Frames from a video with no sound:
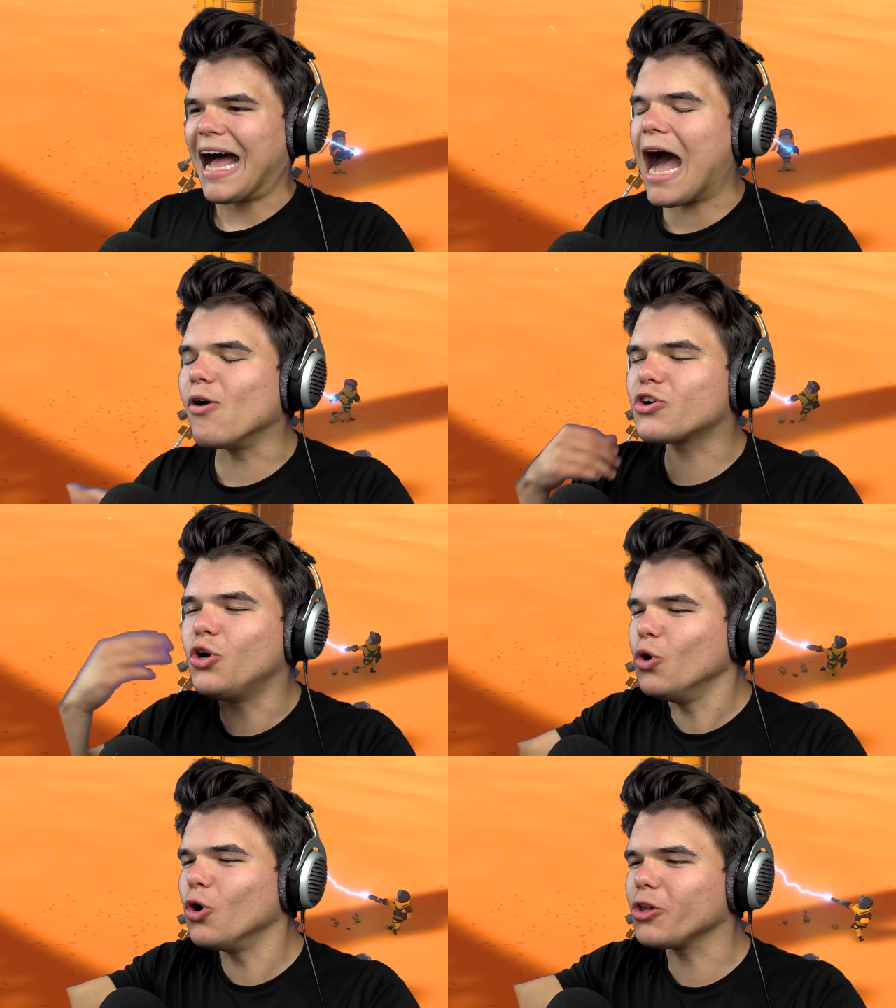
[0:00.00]
How
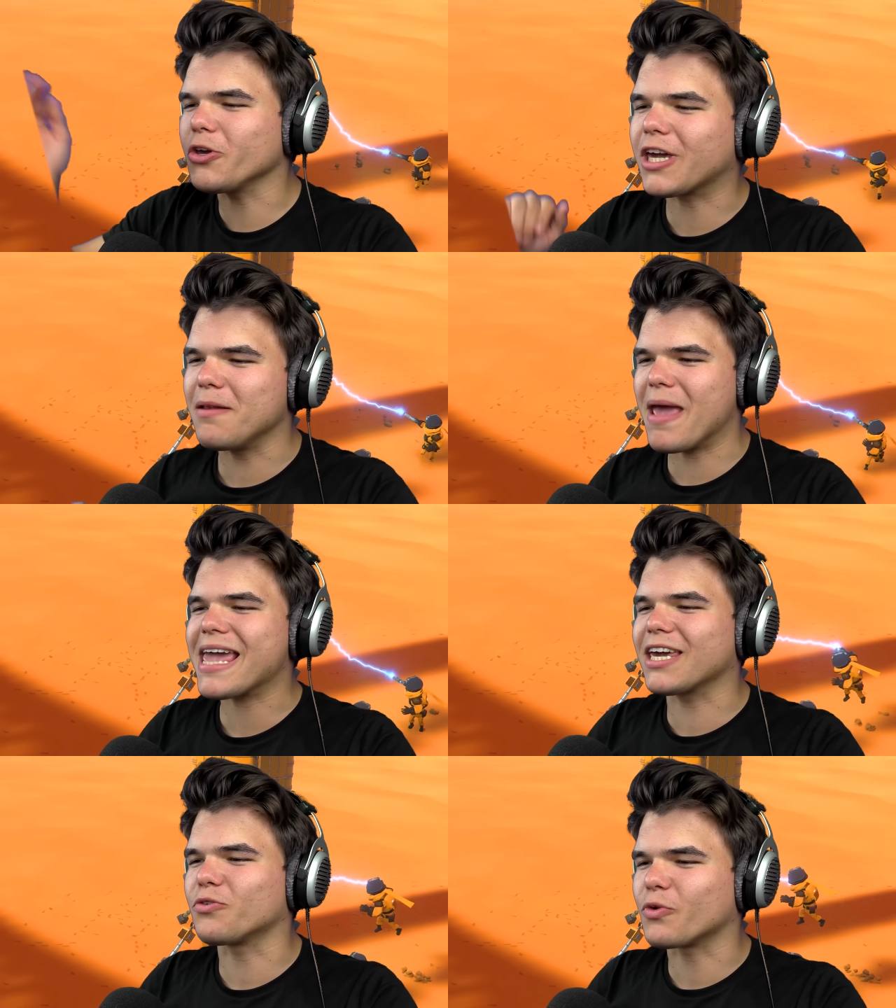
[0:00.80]
cool you can
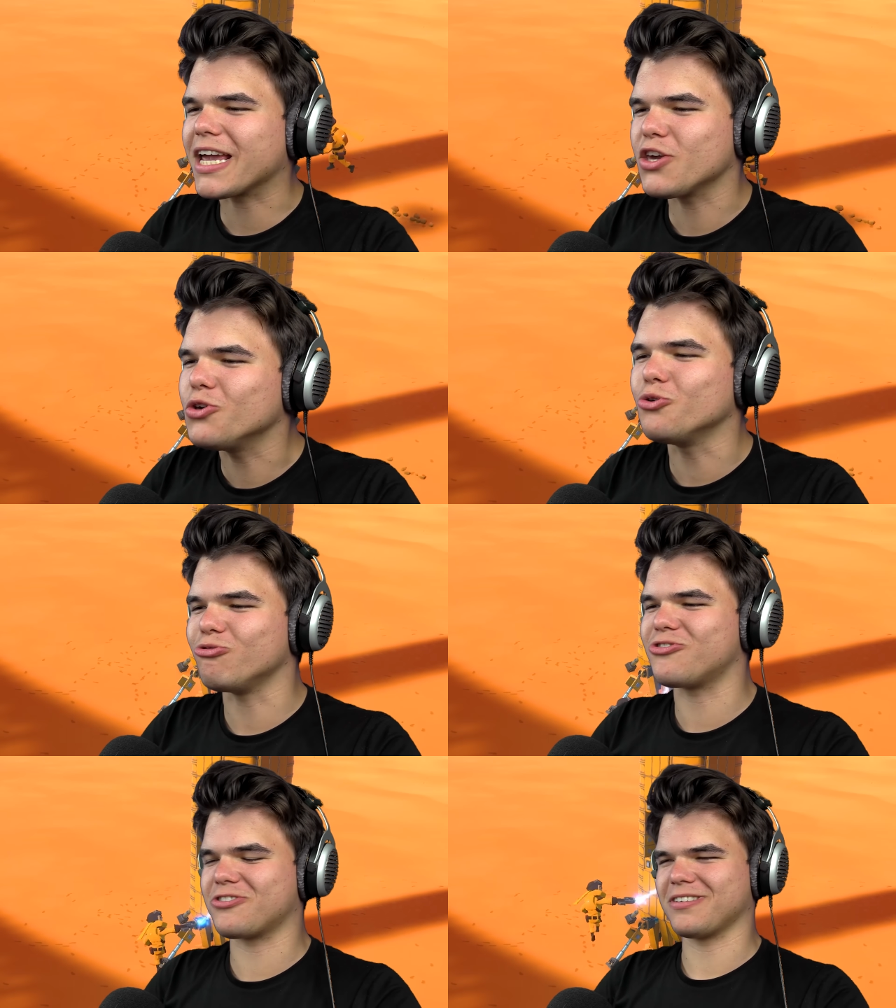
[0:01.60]
make it
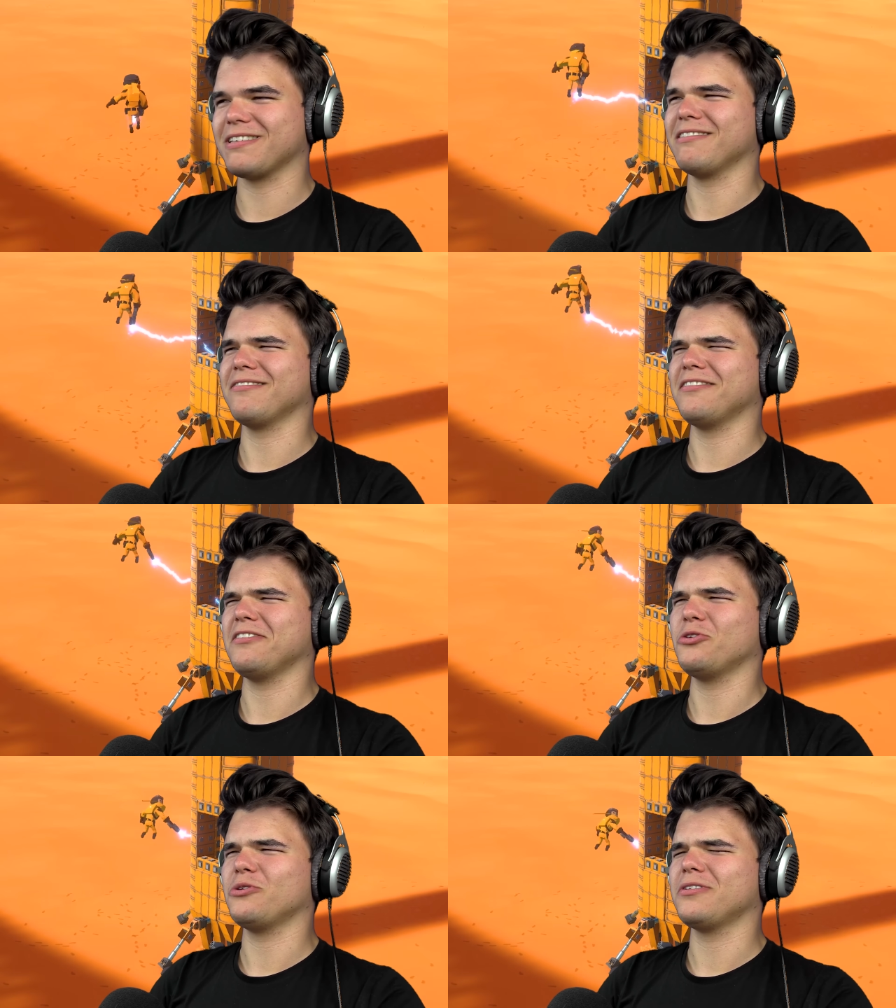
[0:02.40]
reuse. No, no, but